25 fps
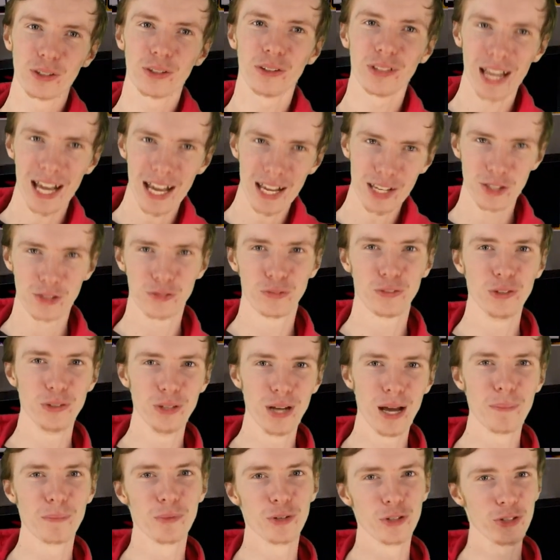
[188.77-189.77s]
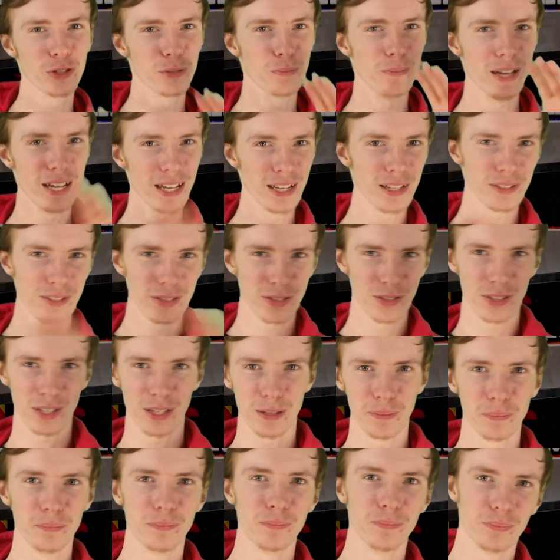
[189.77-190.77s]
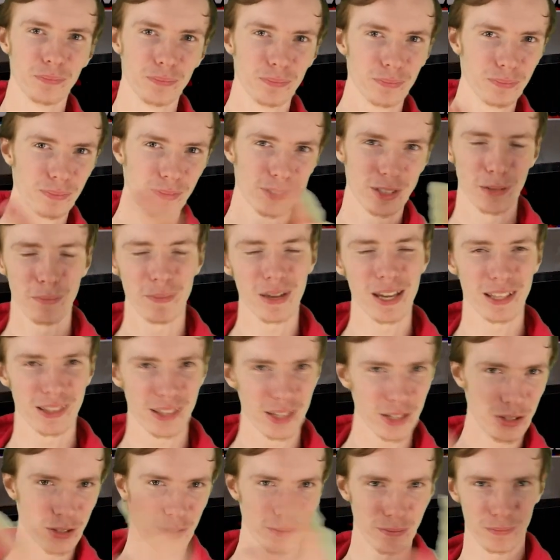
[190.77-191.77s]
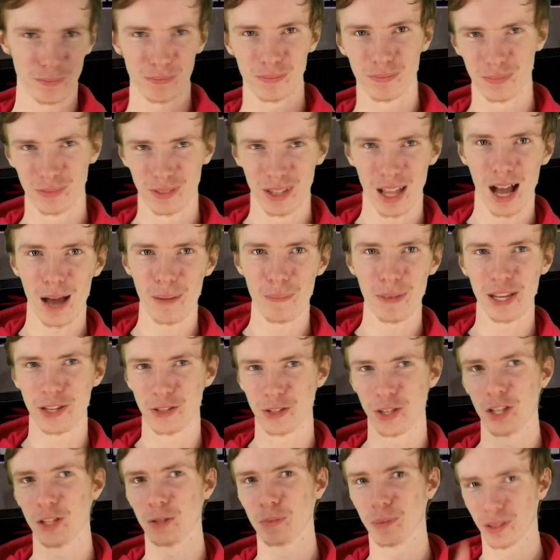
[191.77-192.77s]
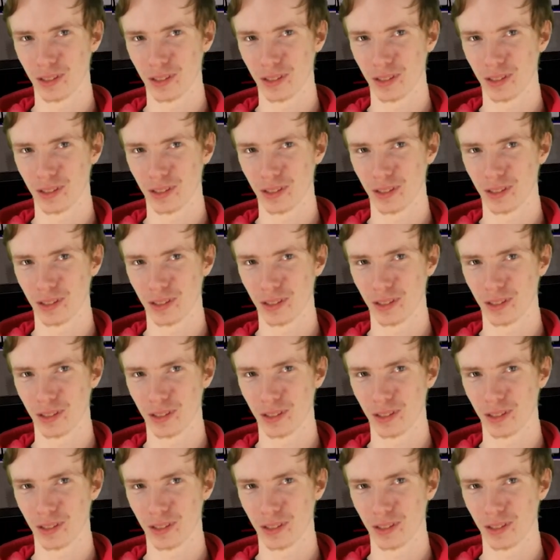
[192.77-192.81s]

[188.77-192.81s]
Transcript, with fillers: the last few numbers may seem to make this not make sense,